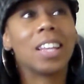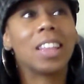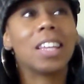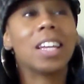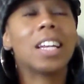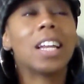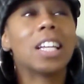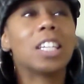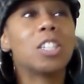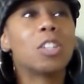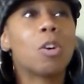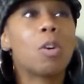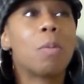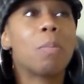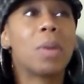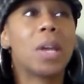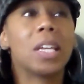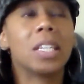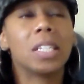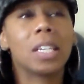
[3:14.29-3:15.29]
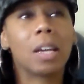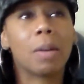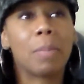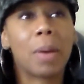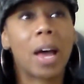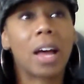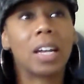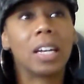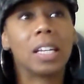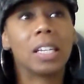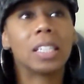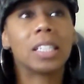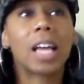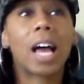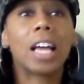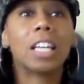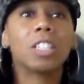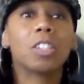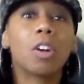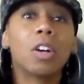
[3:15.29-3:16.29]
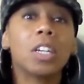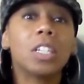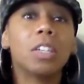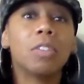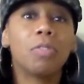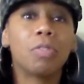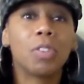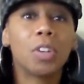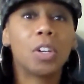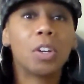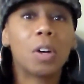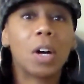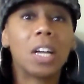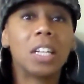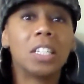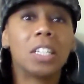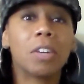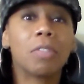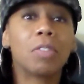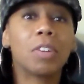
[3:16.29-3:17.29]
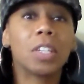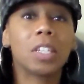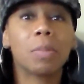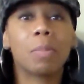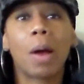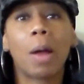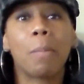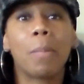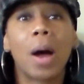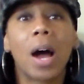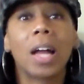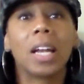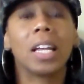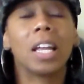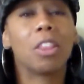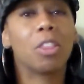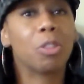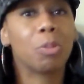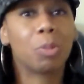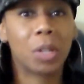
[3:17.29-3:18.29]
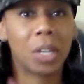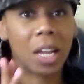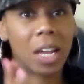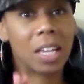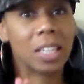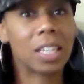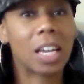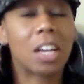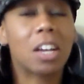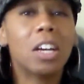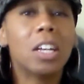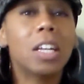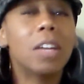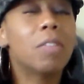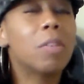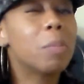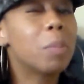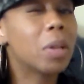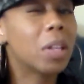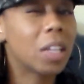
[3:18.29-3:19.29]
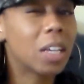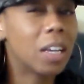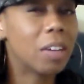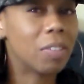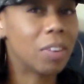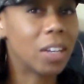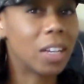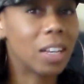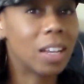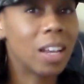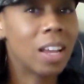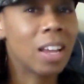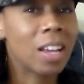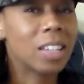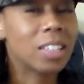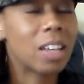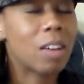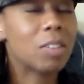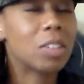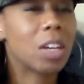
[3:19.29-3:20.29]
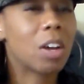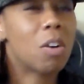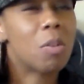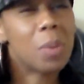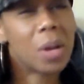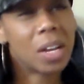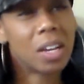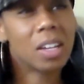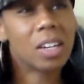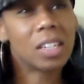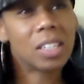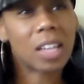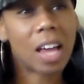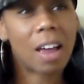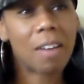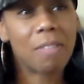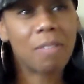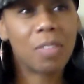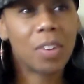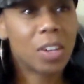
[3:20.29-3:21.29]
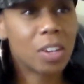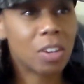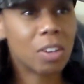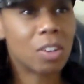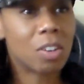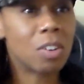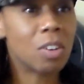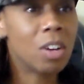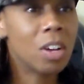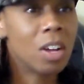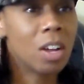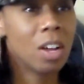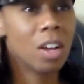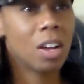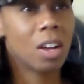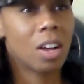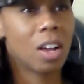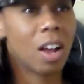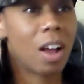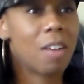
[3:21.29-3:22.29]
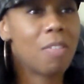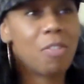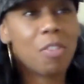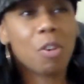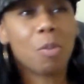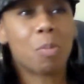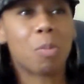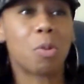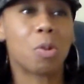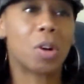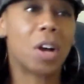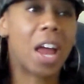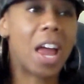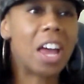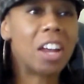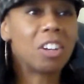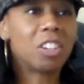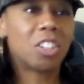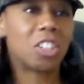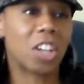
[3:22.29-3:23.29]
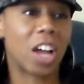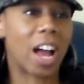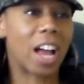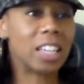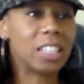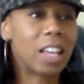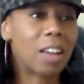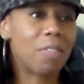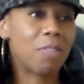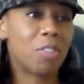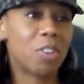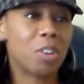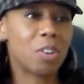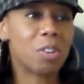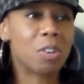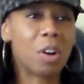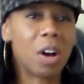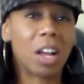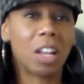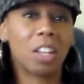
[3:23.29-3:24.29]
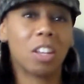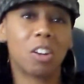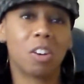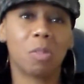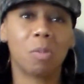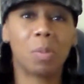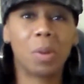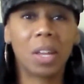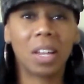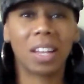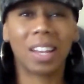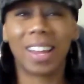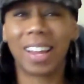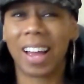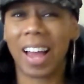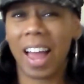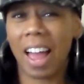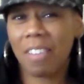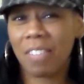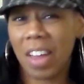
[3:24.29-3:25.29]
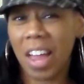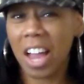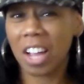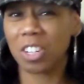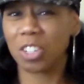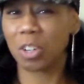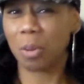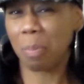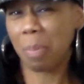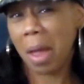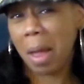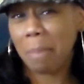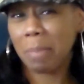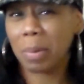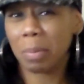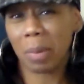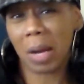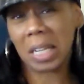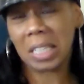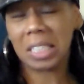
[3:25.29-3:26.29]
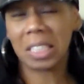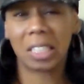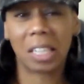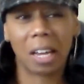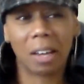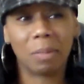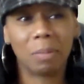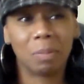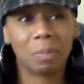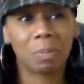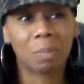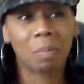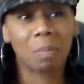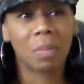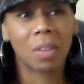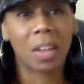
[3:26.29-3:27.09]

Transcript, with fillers: The thing that's so amazing about it is I started to feel a difference in my body in three days. I couldn't even believe it. because so I was like, oh my goodness, I feel I feel more energized. I feel a little bit like I have an extra pep in my step